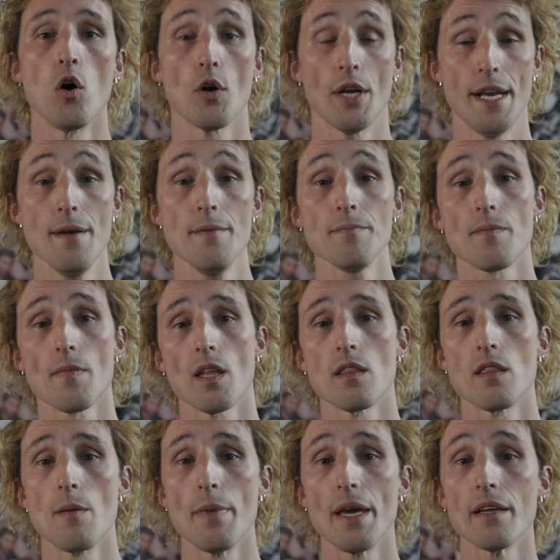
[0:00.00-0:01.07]

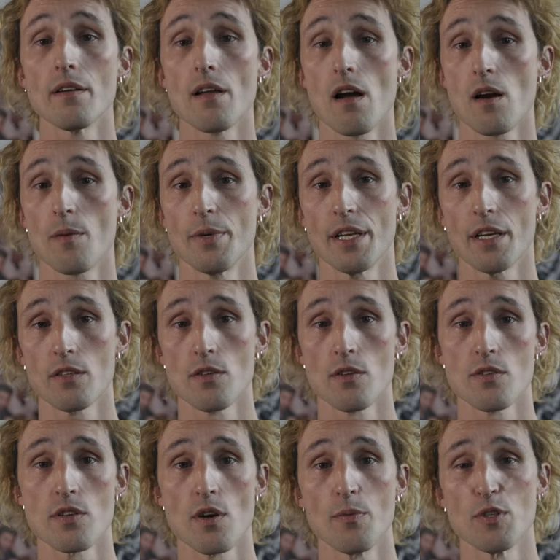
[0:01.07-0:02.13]
OKANA, the main harm
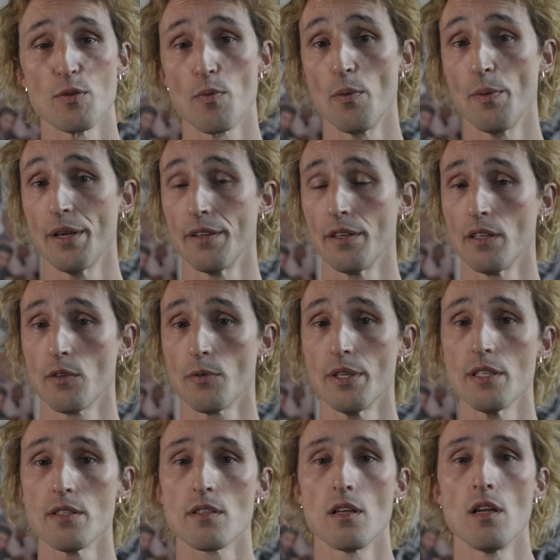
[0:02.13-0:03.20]
reduction service provider in
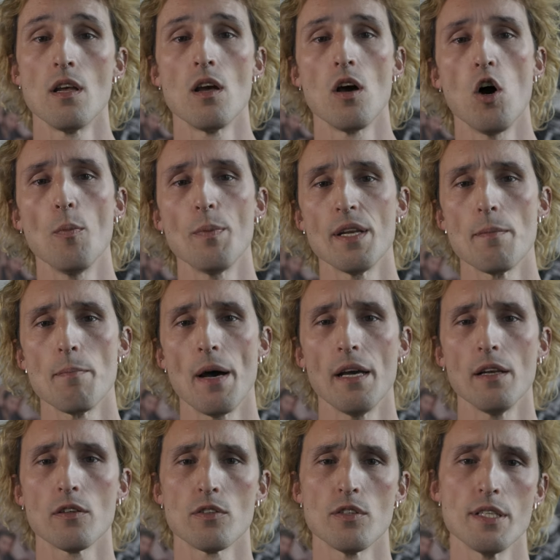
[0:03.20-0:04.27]
Greece, opened a
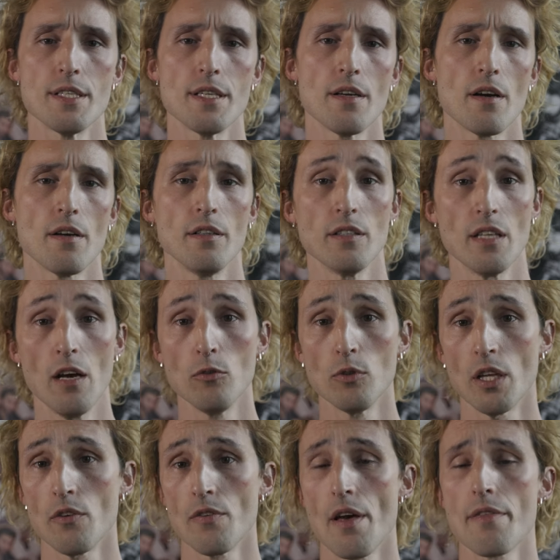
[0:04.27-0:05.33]
pilot DCR in
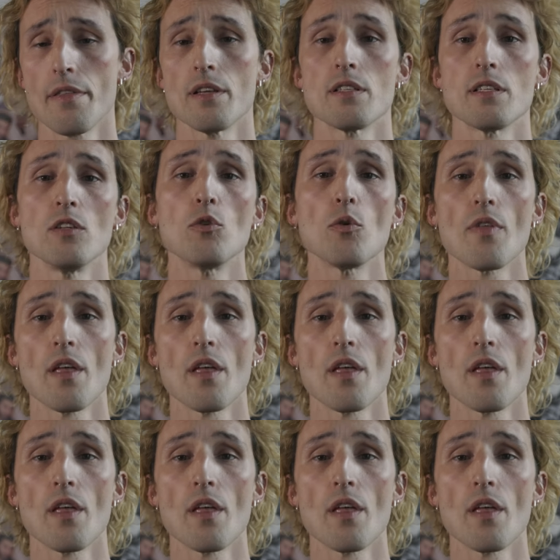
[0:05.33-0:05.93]
downtown Athens in